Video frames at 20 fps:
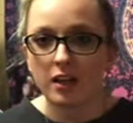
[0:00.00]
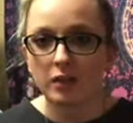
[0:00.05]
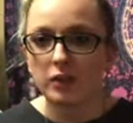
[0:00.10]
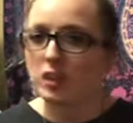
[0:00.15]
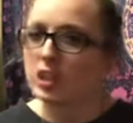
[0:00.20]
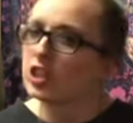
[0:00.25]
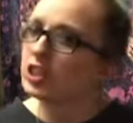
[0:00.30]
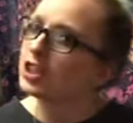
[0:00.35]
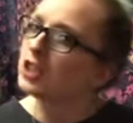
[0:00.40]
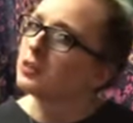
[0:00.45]

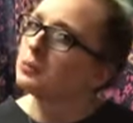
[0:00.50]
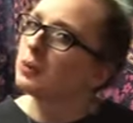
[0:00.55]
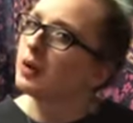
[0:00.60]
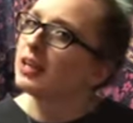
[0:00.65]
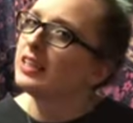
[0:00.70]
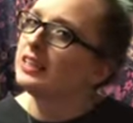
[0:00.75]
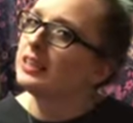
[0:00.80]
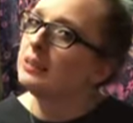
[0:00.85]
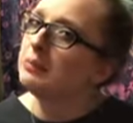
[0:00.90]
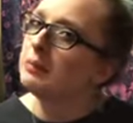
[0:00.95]
It
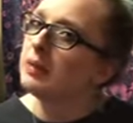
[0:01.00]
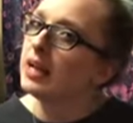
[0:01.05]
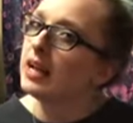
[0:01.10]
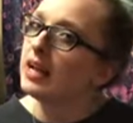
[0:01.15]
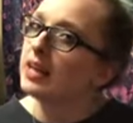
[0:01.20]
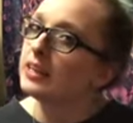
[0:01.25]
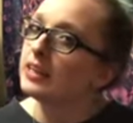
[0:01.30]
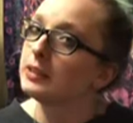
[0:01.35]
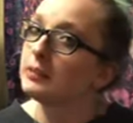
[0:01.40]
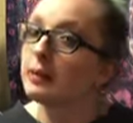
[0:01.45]
surprised me.
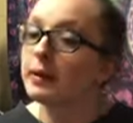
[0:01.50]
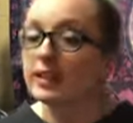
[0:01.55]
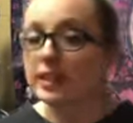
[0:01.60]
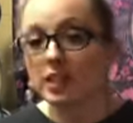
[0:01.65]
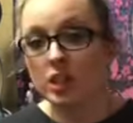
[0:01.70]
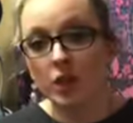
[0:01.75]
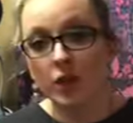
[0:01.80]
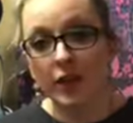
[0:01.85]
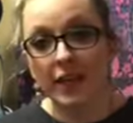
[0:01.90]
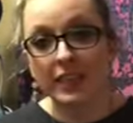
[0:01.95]
I
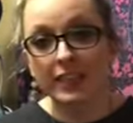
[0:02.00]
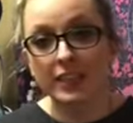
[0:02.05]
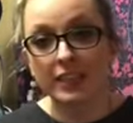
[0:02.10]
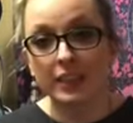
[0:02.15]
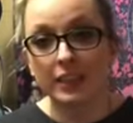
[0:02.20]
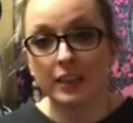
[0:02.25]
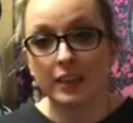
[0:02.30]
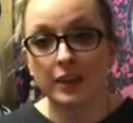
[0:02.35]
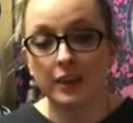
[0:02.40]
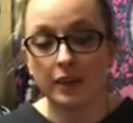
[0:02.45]
expected you
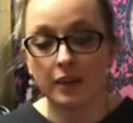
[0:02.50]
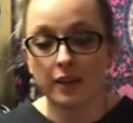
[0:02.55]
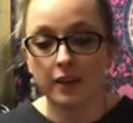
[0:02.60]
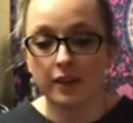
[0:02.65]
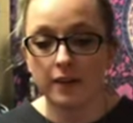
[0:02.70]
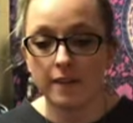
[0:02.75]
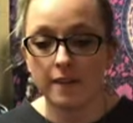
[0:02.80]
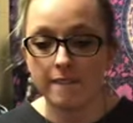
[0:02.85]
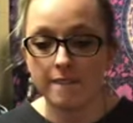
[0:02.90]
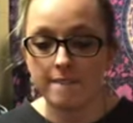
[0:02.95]
guys to
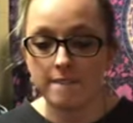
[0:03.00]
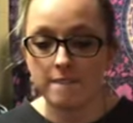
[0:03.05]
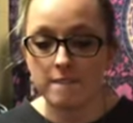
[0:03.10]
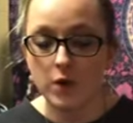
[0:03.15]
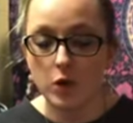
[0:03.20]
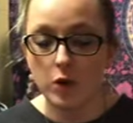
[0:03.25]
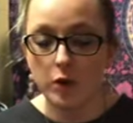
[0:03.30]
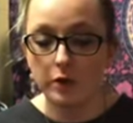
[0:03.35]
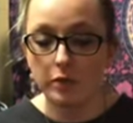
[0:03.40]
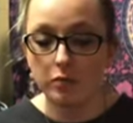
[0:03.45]

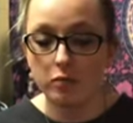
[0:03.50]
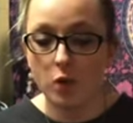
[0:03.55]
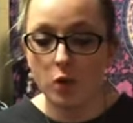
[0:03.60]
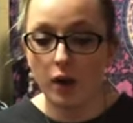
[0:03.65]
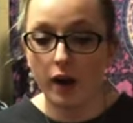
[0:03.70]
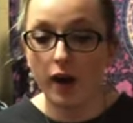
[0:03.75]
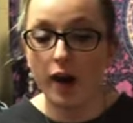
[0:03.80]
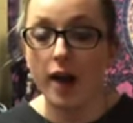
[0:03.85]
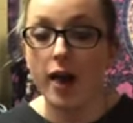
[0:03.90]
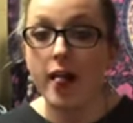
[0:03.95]
vote
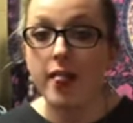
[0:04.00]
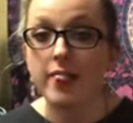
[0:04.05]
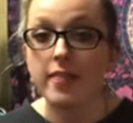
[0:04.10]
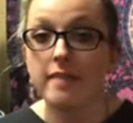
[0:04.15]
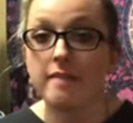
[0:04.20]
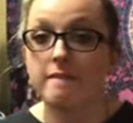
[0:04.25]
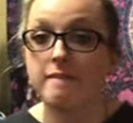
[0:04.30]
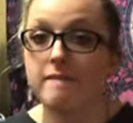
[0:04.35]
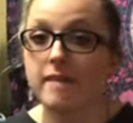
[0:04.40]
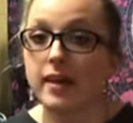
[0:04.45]
for
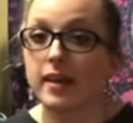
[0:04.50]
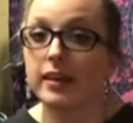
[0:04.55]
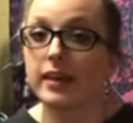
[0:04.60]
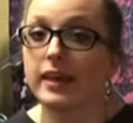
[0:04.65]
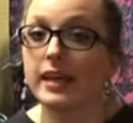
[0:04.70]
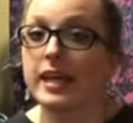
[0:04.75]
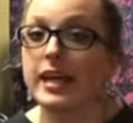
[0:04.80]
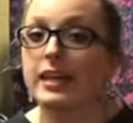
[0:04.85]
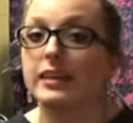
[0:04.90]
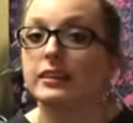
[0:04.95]
the
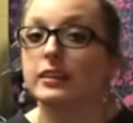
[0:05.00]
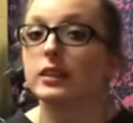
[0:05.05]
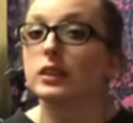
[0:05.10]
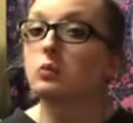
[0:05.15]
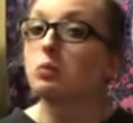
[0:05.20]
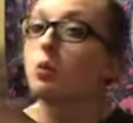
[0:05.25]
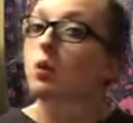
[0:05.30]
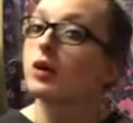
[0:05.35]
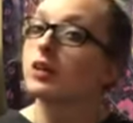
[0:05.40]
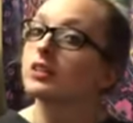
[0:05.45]
failing at
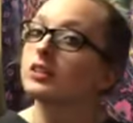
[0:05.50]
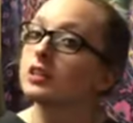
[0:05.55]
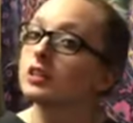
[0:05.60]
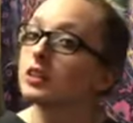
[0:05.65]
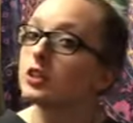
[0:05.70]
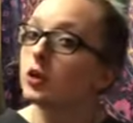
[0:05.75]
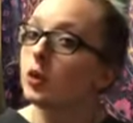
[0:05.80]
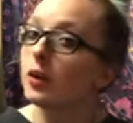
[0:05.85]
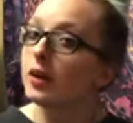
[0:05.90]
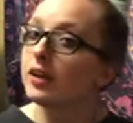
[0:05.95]
sports
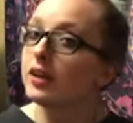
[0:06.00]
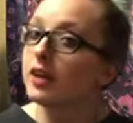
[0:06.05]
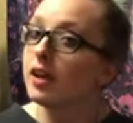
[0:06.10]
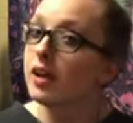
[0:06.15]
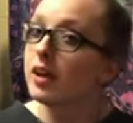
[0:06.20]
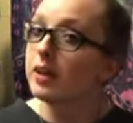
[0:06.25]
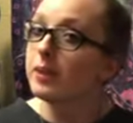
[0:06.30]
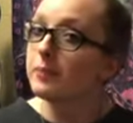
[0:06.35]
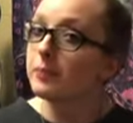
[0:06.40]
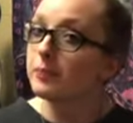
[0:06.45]
story
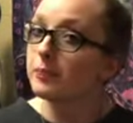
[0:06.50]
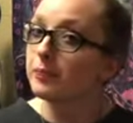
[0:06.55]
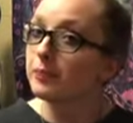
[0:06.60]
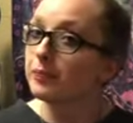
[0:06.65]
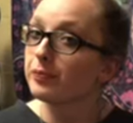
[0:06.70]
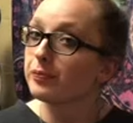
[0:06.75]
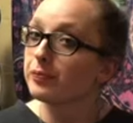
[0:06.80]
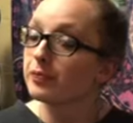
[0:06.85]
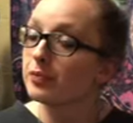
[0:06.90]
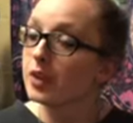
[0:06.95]
time,
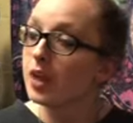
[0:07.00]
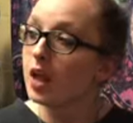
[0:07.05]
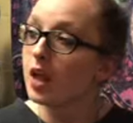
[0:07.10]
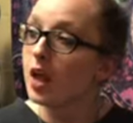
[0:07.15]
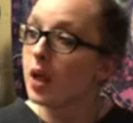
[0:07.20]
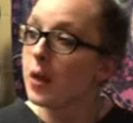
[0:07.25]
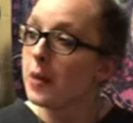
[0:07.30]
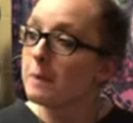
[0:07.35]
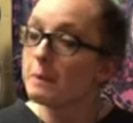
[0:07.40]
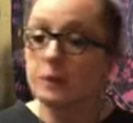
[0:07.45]

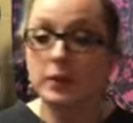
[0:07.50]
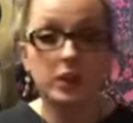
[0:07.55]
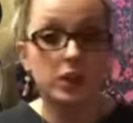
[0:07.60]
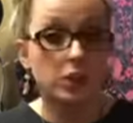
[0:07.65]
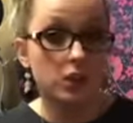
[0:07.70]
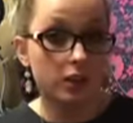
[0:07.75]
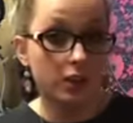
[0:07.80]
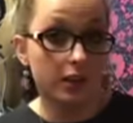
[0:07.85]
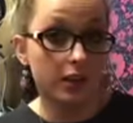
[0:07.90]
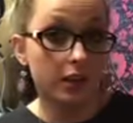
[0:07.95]

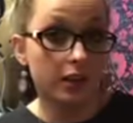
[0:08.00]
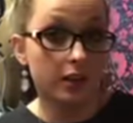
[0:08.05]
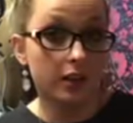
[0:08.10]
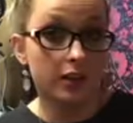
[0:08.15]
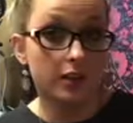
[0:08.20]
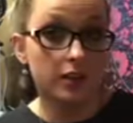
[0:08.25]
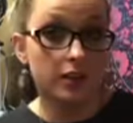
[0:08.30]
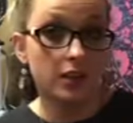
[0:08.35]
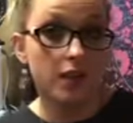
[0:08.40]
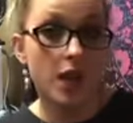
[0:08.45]
but you
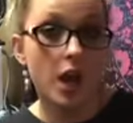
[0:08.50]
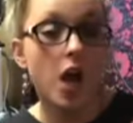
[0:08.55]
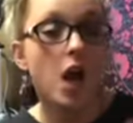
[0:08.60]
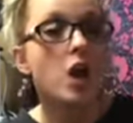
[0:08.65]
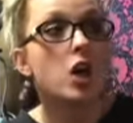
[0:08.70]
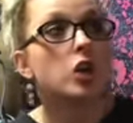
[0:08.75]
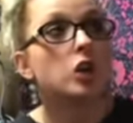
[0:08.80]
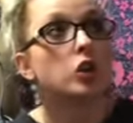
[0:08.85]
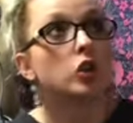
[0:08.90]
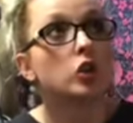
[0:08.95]
didn't.
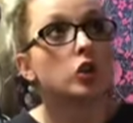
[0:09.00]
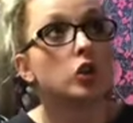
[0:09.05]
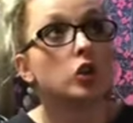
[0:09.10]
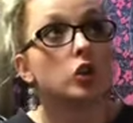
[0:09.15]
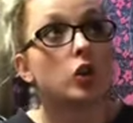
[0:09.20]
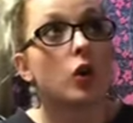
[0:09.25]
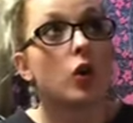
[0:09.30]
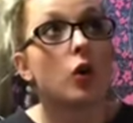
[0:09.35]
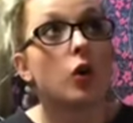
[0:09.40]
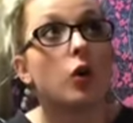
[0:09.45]

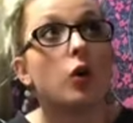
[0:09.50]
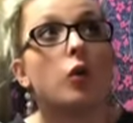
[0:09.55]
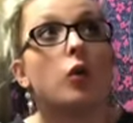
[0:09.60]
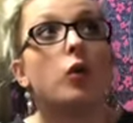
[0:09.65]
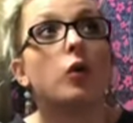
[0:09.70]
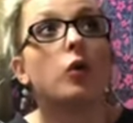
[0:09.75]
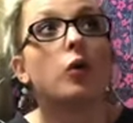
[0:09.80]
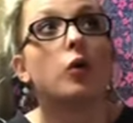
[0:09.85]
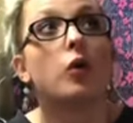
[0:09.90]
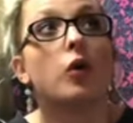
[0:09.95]

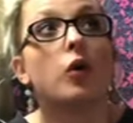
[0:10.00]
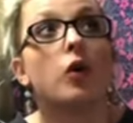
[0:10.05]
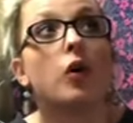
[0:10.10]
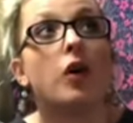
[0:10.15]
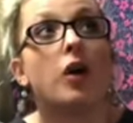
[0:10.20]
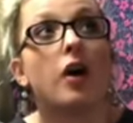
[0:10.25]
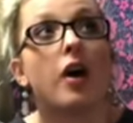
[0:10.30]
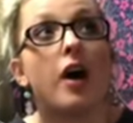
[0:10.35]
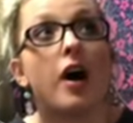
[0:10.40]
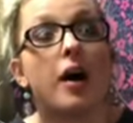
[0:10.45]
So
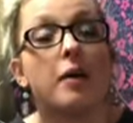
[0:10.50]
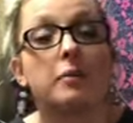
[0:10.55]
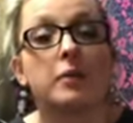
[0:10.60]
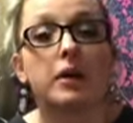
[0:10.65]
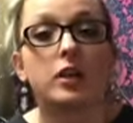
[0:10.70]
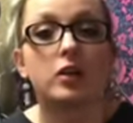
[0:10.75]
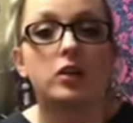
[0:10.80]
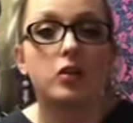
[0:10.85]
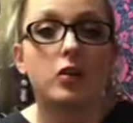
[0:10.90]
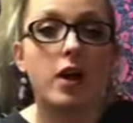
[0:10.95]
I'm
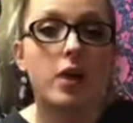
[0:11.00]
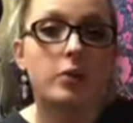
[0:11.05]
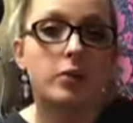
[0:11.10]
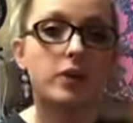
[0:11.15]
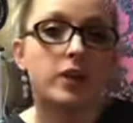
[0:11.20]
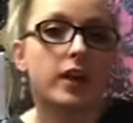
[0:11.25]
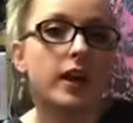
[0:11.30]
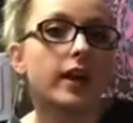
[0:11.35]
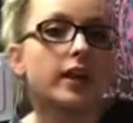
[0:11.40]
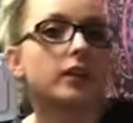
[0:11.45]
gonna do that
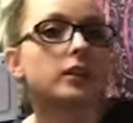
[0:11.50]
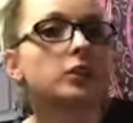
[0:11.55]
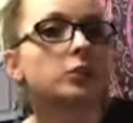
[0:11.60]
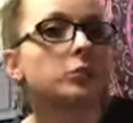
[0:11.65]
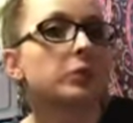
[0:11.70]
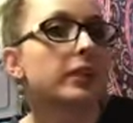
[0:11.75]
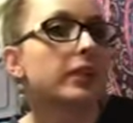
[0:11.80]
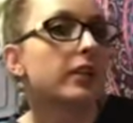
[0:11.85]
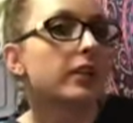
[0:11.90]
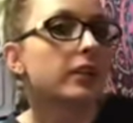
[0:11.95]
one
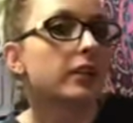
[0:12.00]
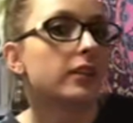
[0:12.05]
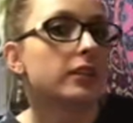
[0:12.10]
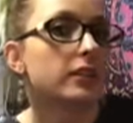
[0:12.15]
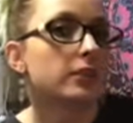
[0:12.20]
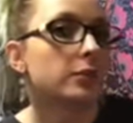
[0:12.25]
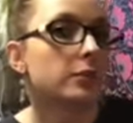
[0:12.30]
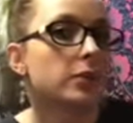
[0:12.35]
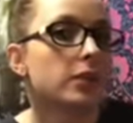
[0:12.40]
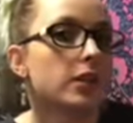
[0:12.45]
next week because
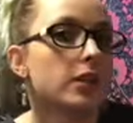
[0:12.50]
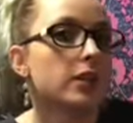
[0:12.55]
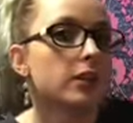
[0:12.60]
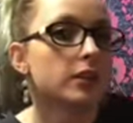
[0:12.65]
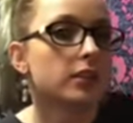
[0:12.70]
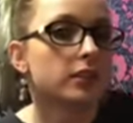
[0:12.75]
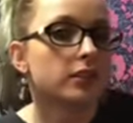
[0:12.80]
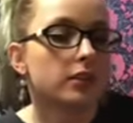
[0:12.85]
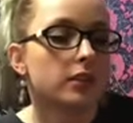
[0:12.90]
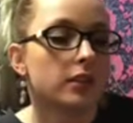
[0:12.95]
I'm not
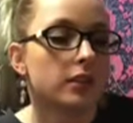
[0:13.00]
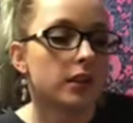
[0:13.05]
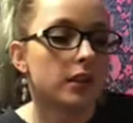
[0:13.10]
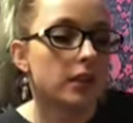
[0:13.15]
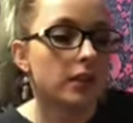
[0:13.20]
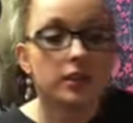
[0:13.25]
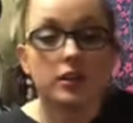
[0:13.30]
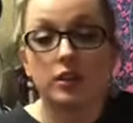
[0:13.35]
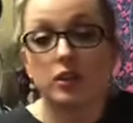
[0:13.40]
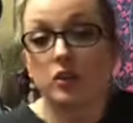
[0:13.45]

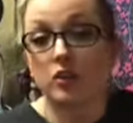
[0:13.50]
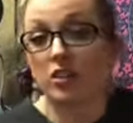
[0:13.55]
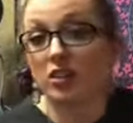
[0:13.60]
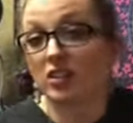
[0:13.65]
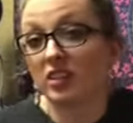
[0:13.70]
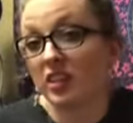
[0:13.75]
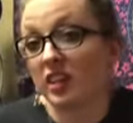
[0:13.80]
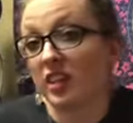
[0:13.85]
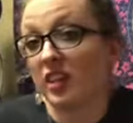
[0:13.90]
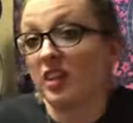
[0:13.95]

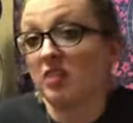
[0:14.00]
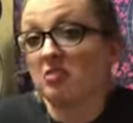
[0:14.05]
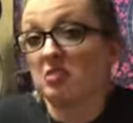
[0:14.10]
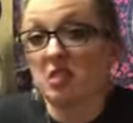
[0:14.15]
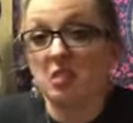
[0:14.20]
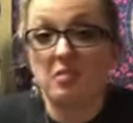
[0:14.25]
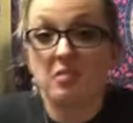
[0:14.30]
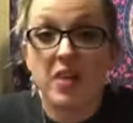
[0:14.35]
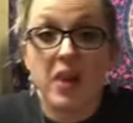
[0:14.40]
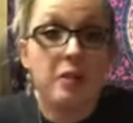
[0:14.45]
interesting enough
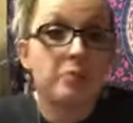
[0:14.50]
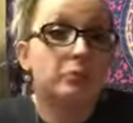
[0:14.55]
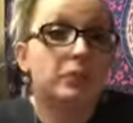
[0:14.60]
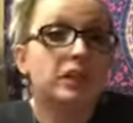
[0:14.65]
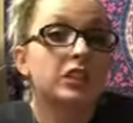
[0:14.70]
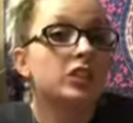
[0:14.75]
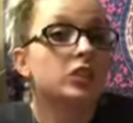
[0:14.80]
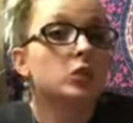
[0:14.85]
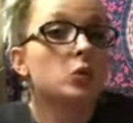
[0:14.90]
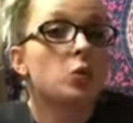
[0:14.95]
to have that
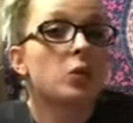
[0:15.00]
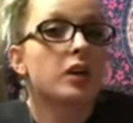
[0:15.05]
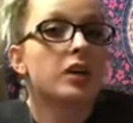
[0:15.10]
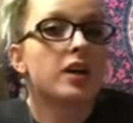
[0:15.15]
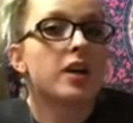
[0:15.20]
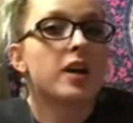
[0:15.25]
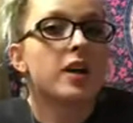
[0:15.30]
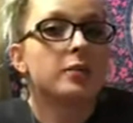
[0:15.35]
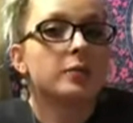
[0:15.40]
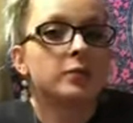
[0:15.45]
many story
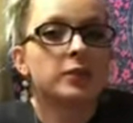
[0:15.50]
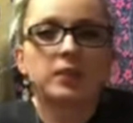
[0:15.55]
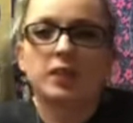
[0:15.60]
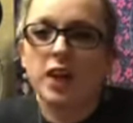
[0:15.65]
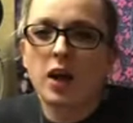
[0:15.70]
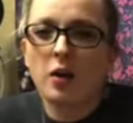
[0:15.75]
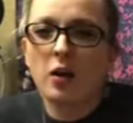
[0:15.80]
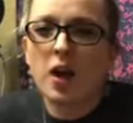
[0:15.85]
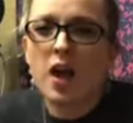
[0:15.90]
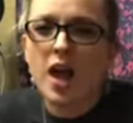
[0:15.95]
times. So